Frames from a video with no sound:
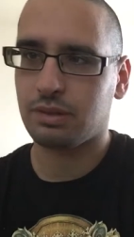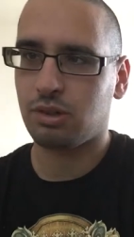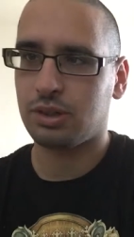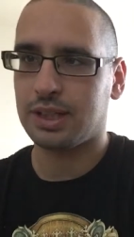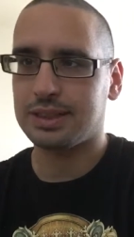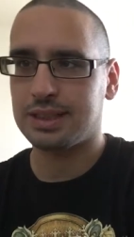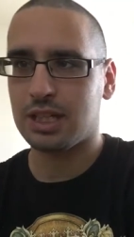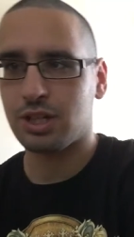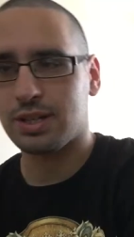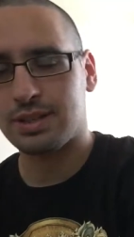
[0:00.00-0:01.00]

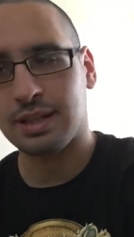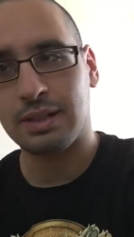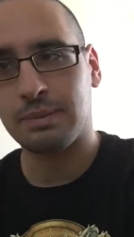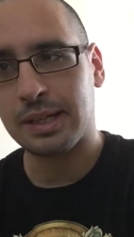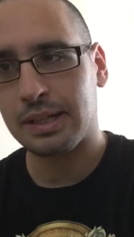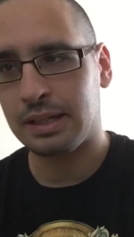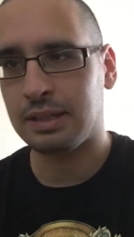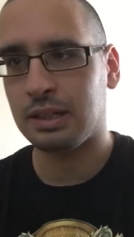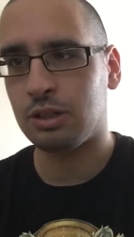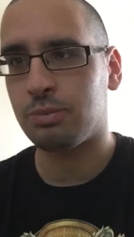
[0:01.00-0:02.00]
organizations run by
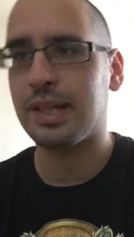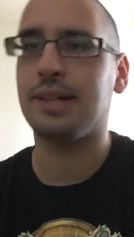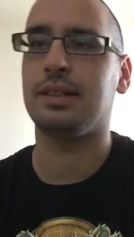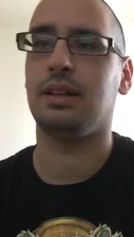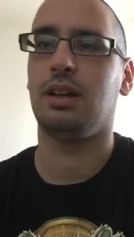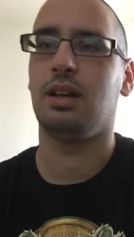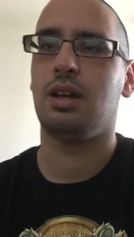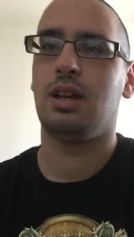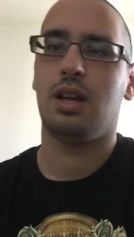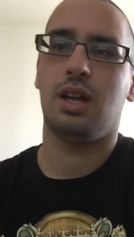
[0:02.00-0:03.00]
the Illuminati.
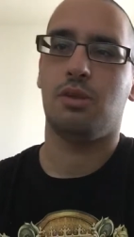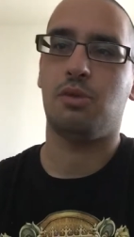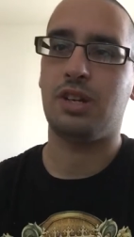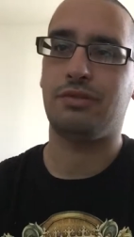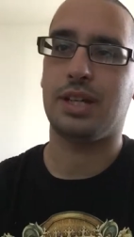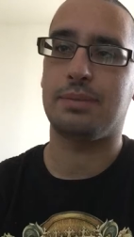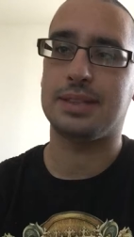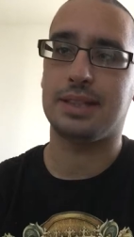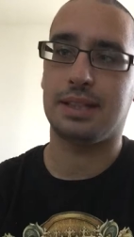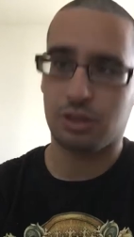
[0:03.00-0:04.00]
One of them
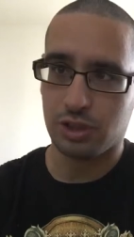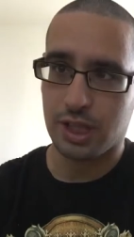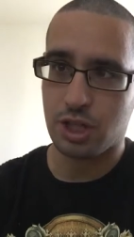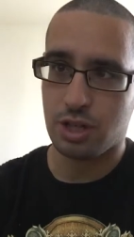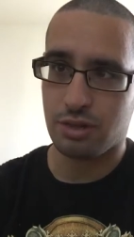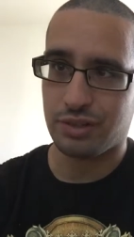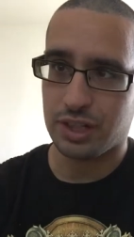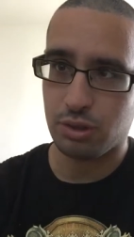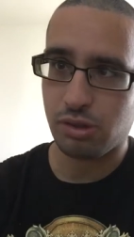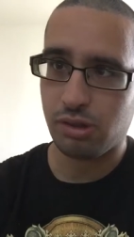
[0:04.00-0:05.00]
is the introduction of the
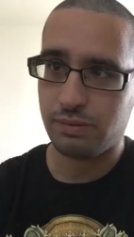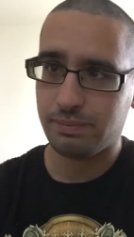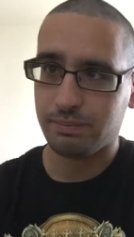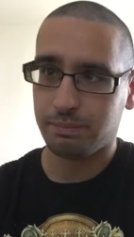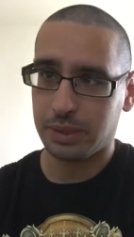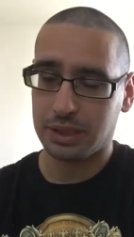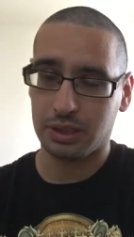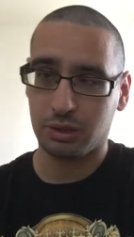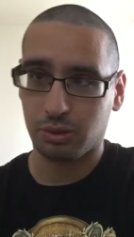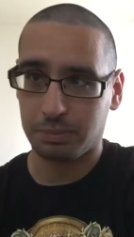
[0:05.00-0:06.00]
euro by the
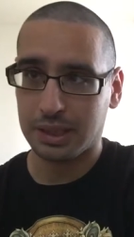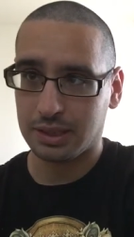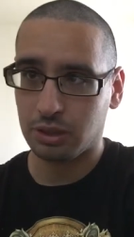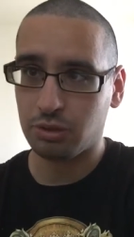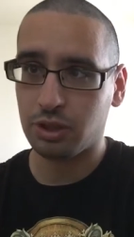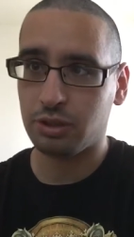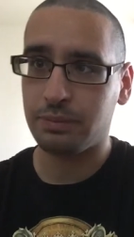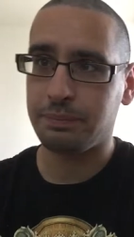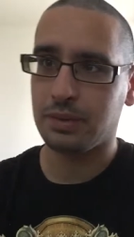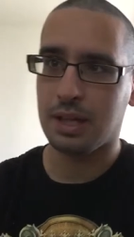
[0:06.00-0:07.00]
European
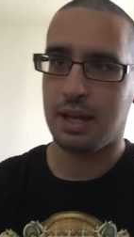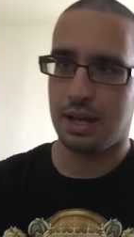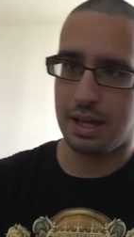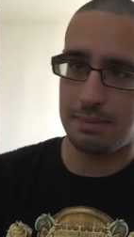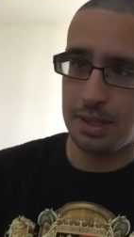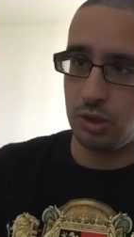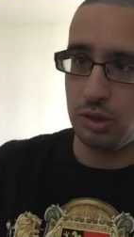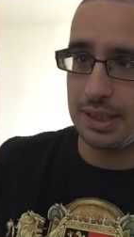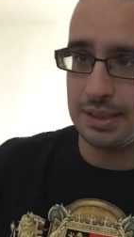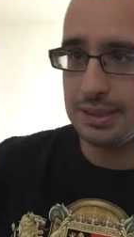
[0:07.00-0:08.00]
Union, um, an
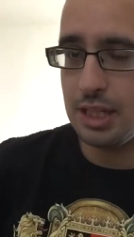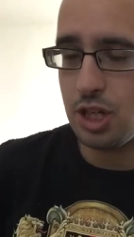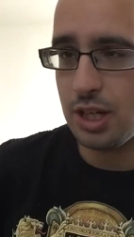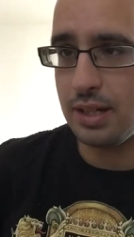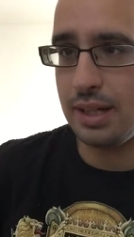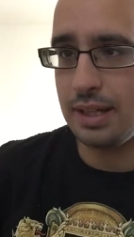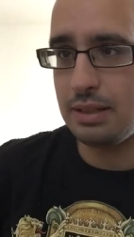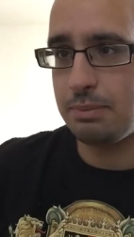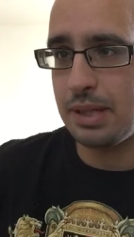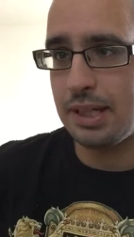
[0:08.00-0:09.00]
organization
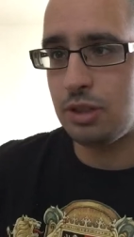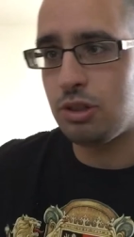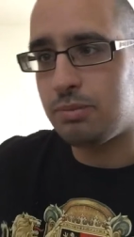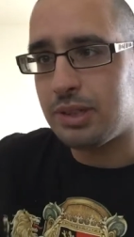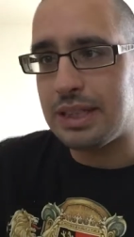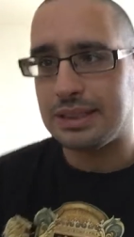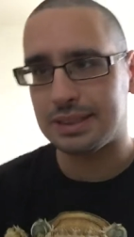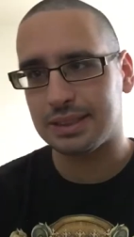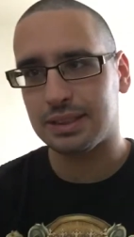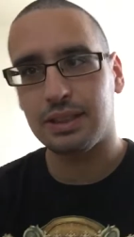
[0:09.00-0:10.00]
run by
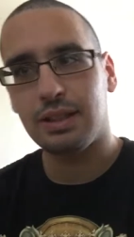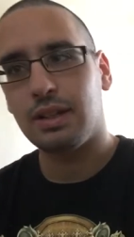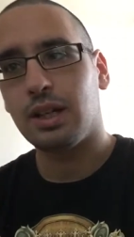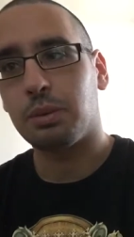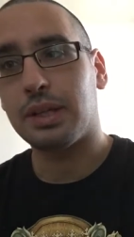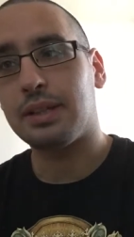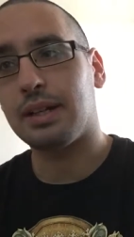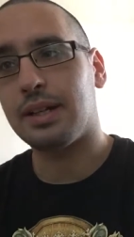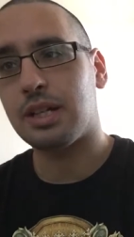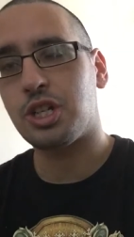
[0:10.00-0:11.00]
communists with
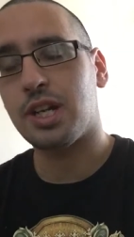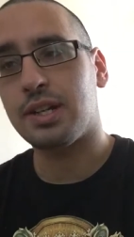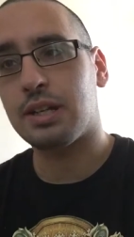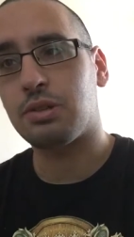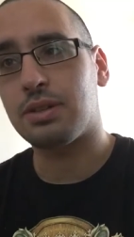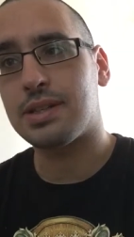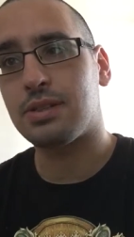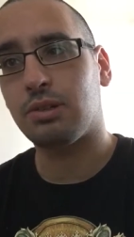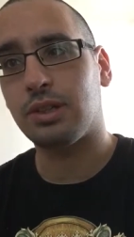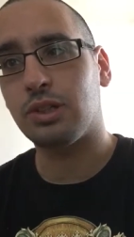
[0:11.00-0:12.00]
an agenda to
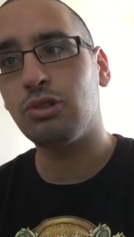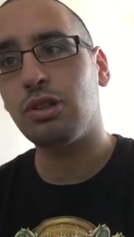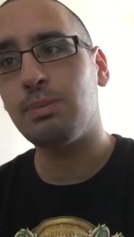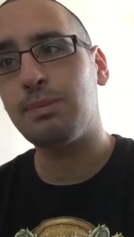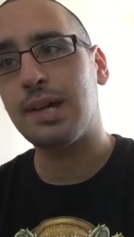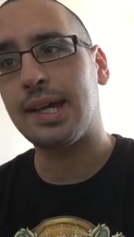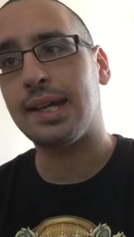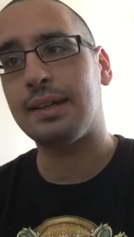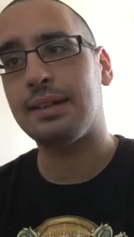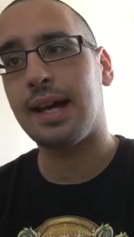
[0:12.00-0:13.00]
destroy Europe
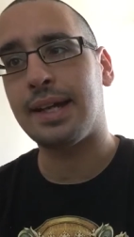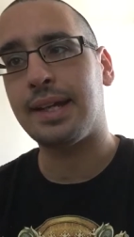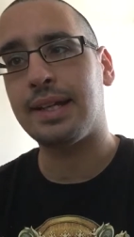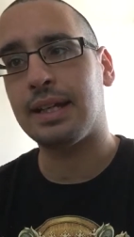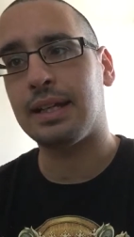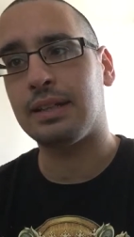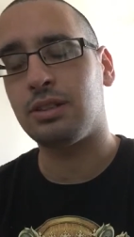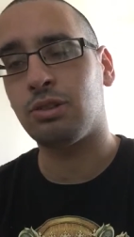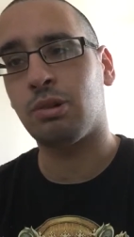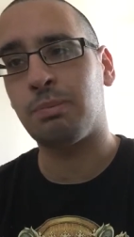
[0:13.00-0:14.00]
and
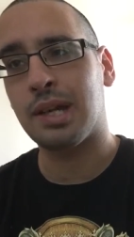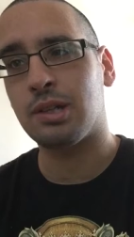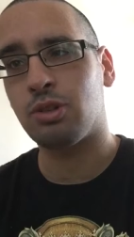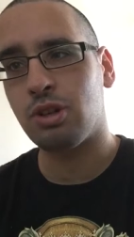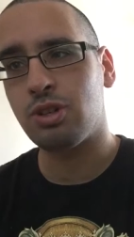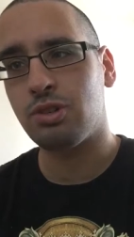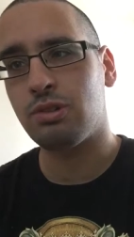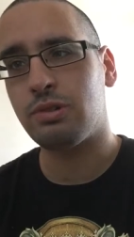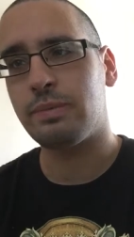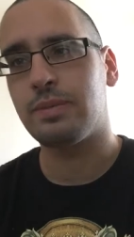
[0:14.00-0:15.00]
annihilate European culture,
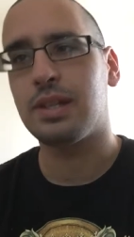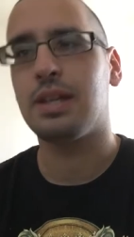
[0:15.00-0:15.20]
um,